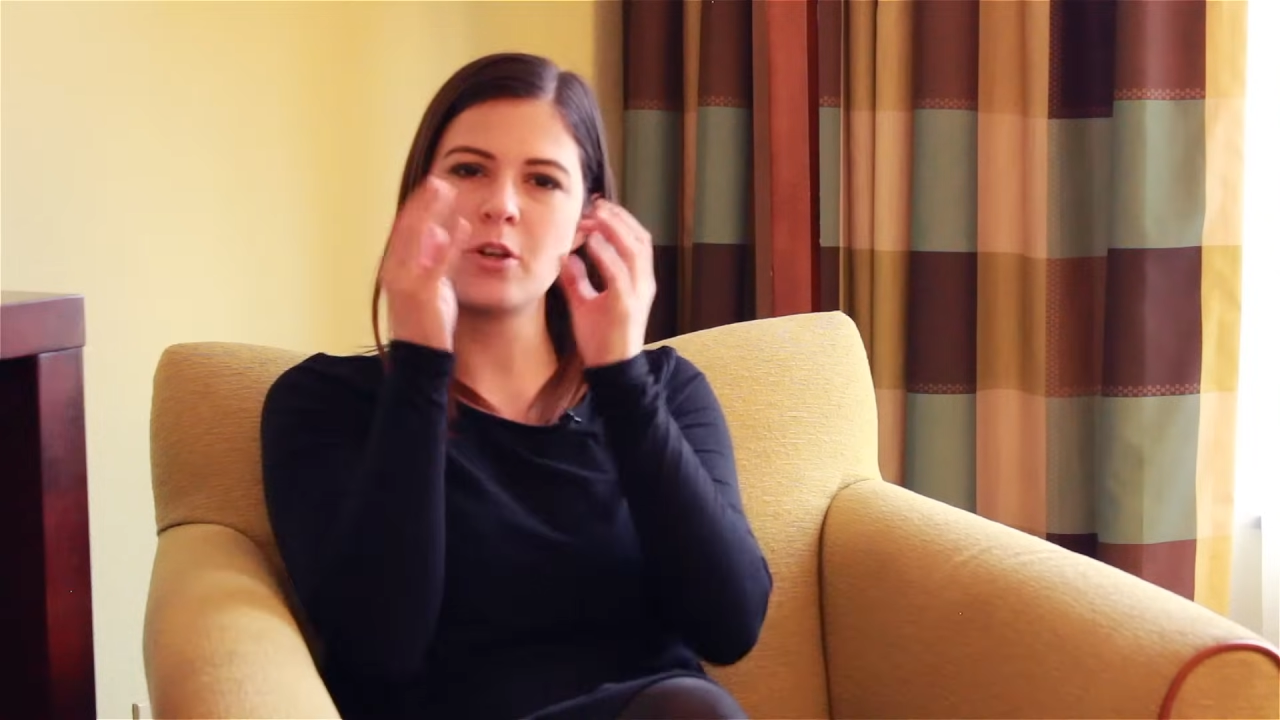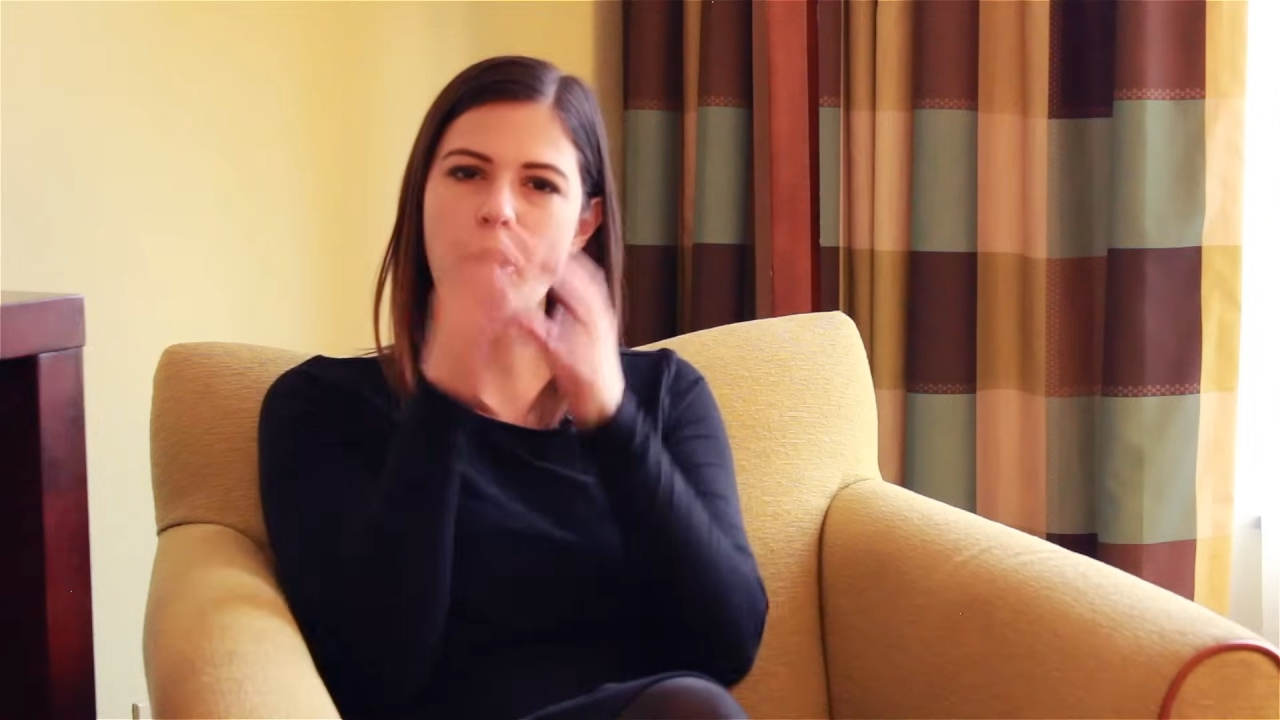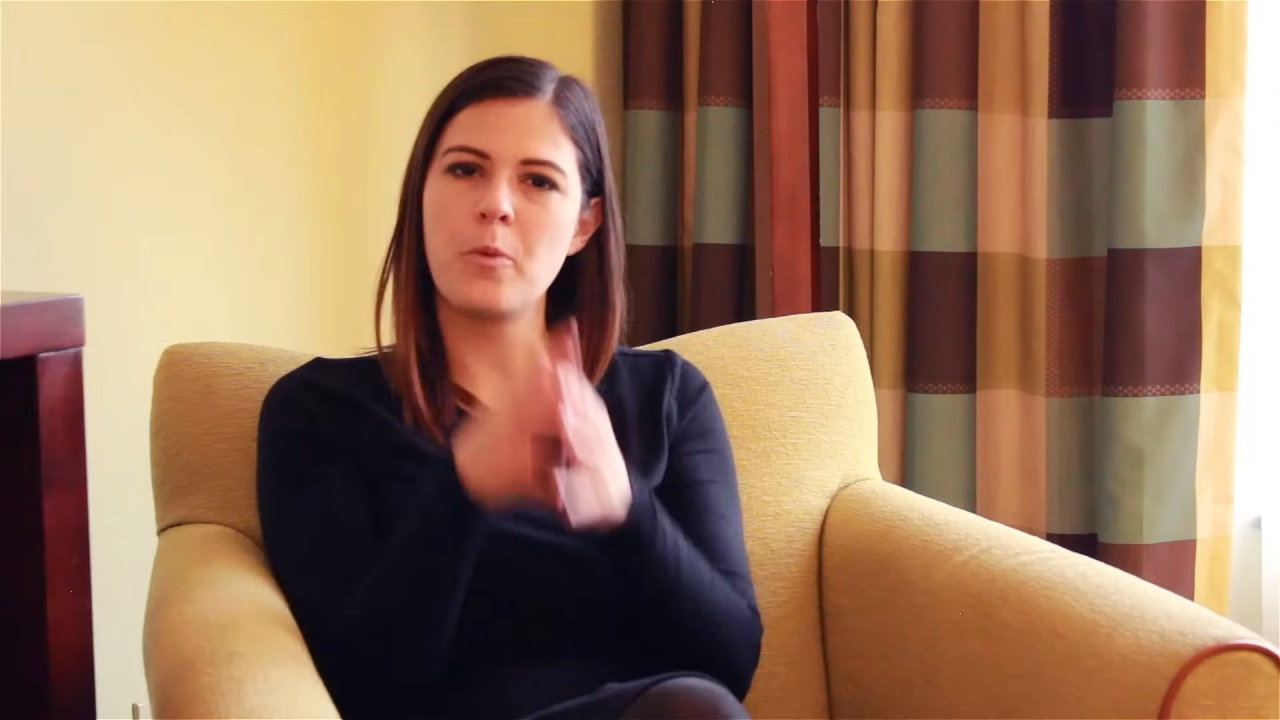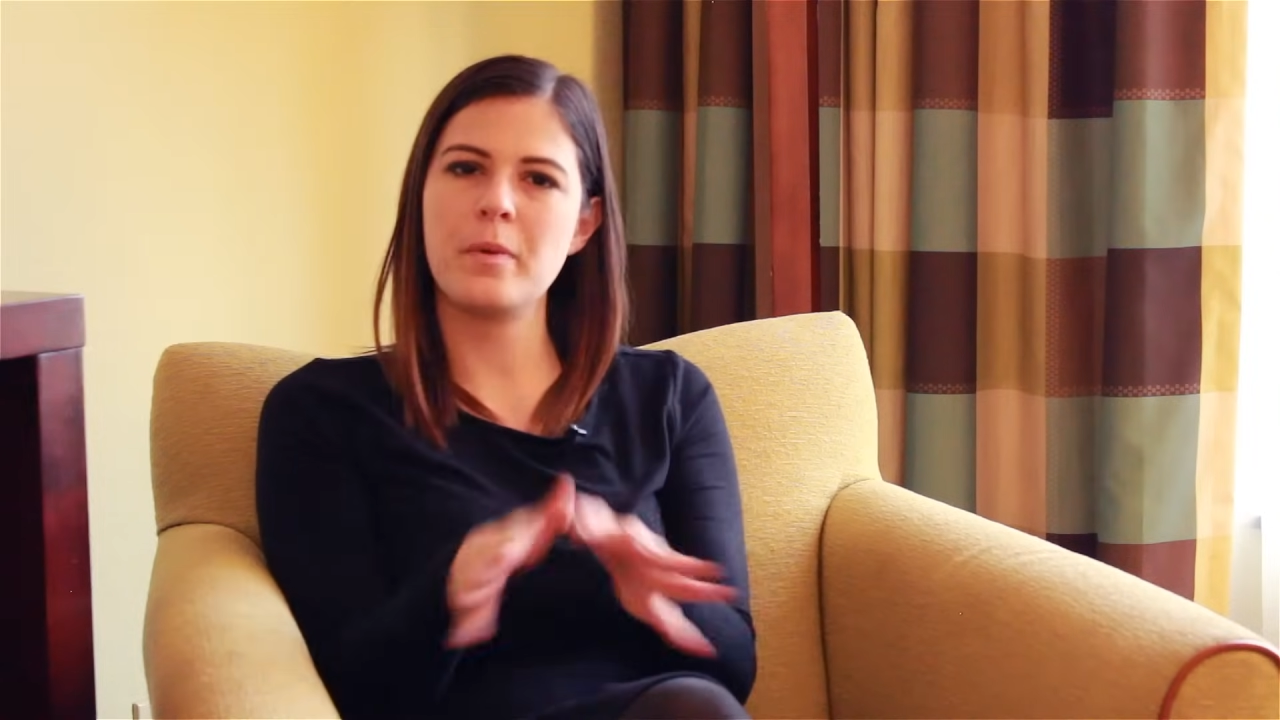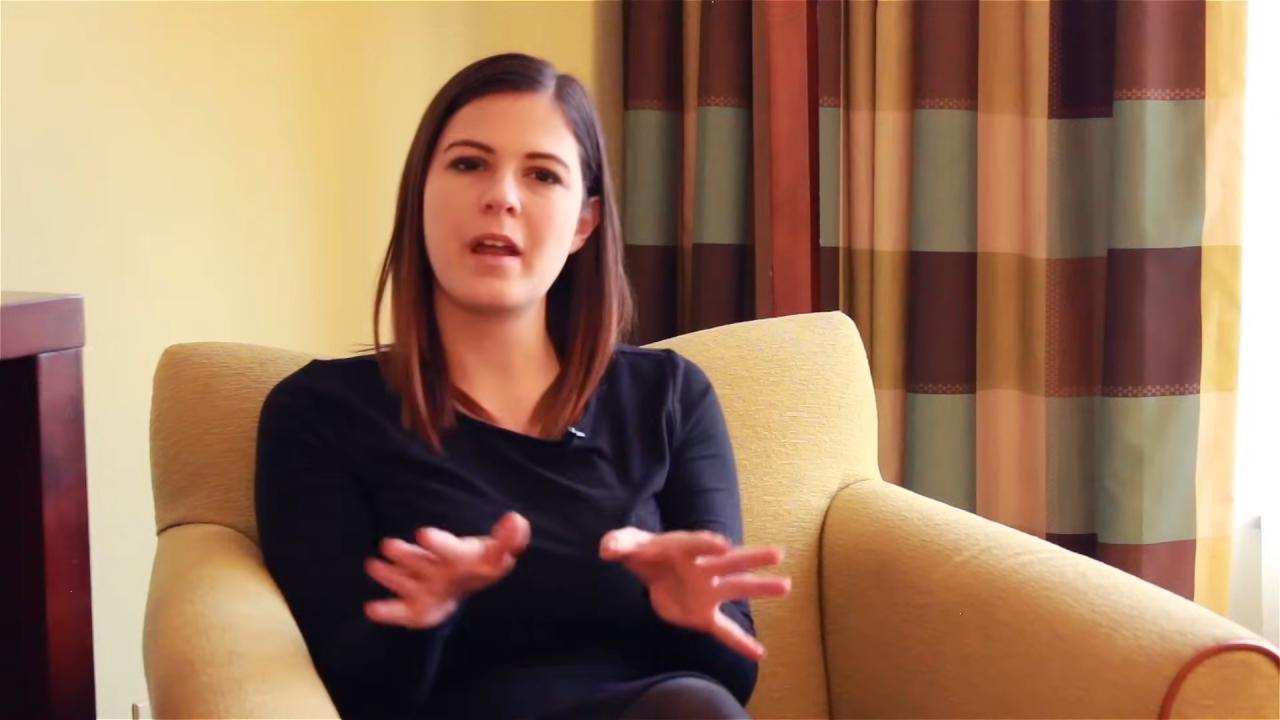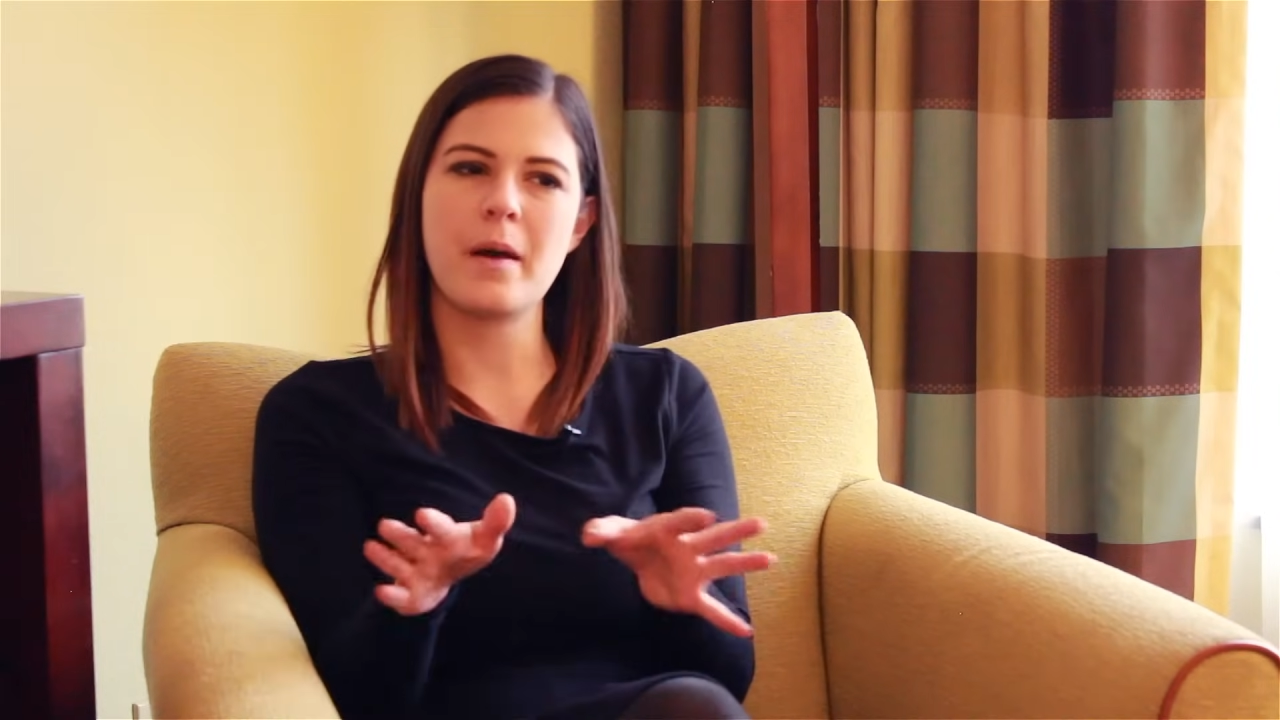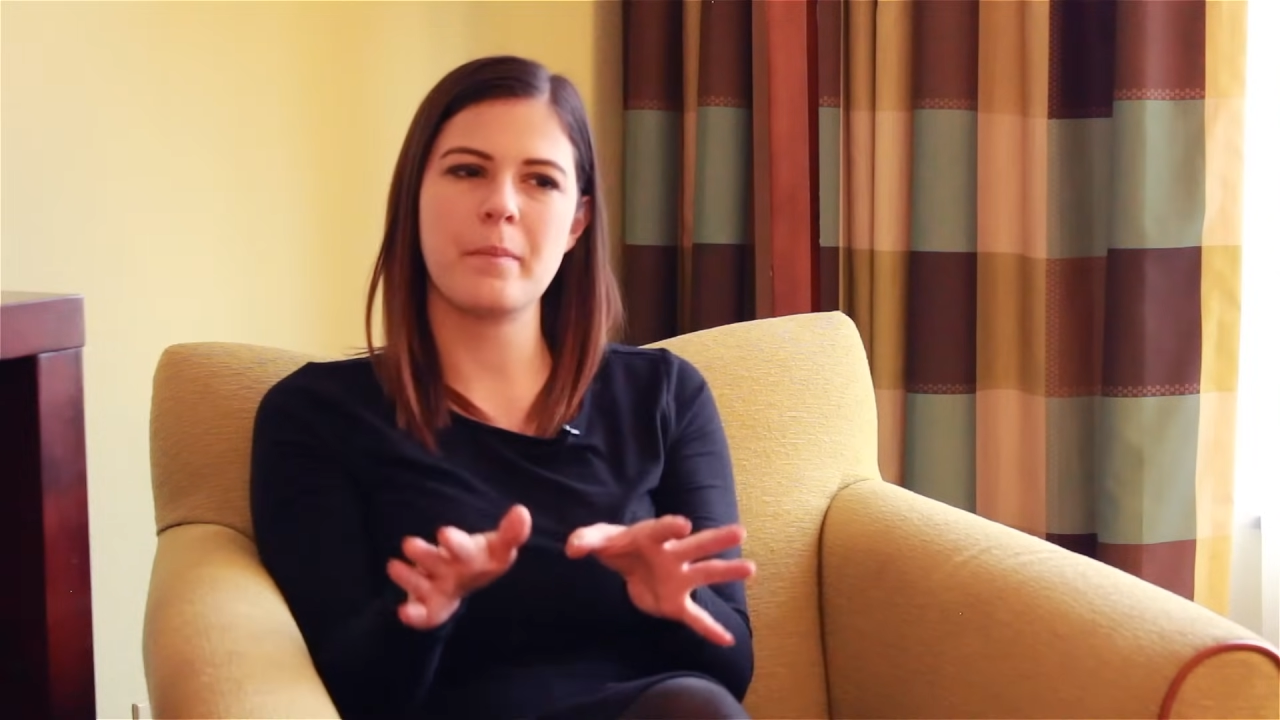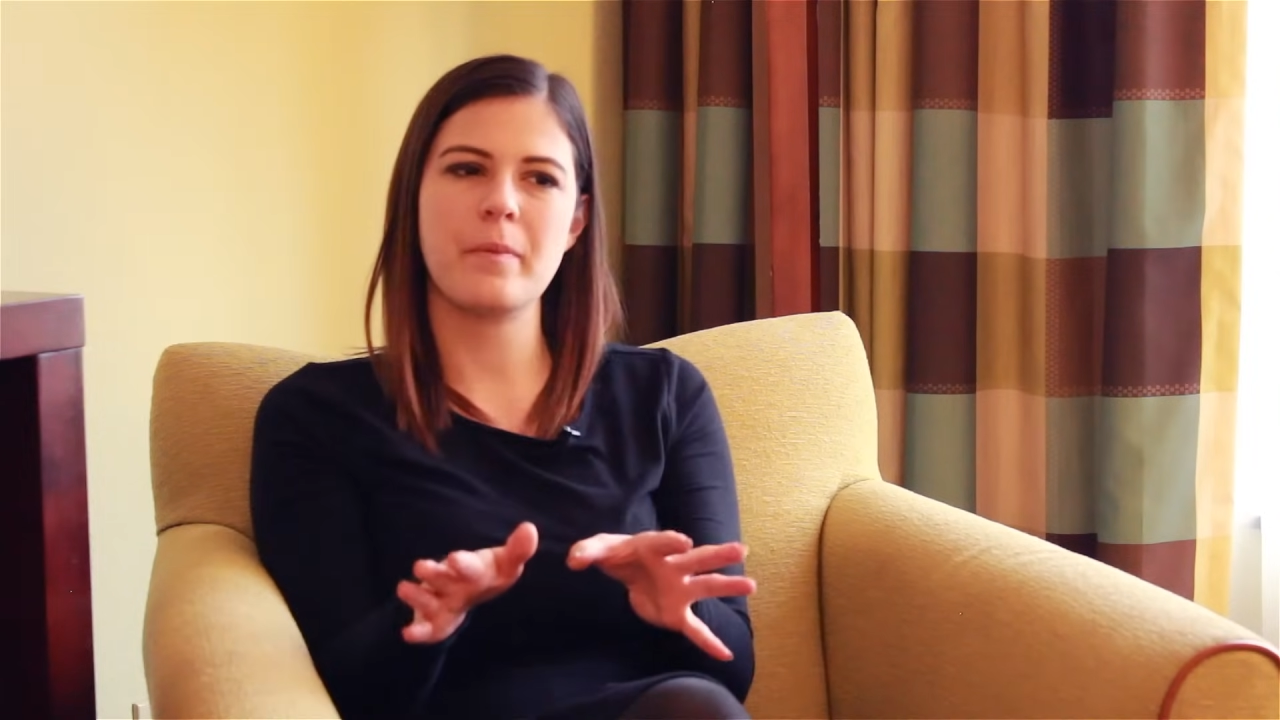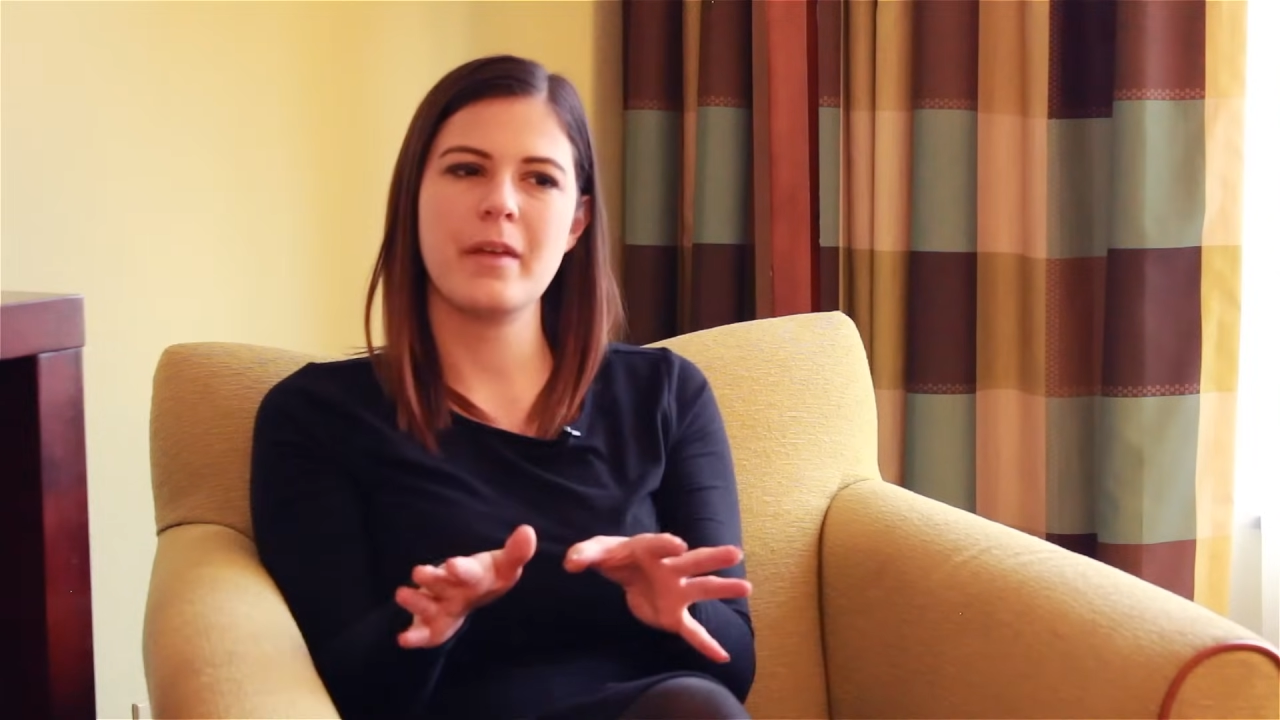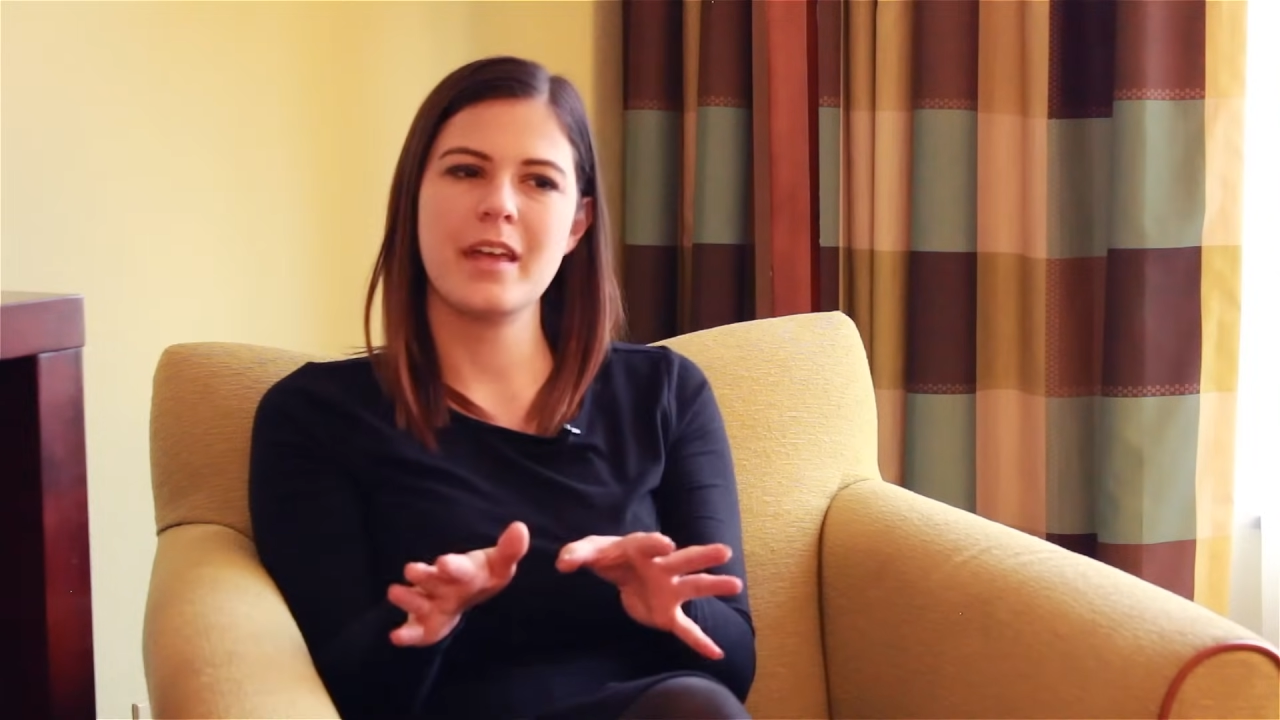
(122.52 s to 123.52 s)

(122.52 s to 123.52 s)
to open up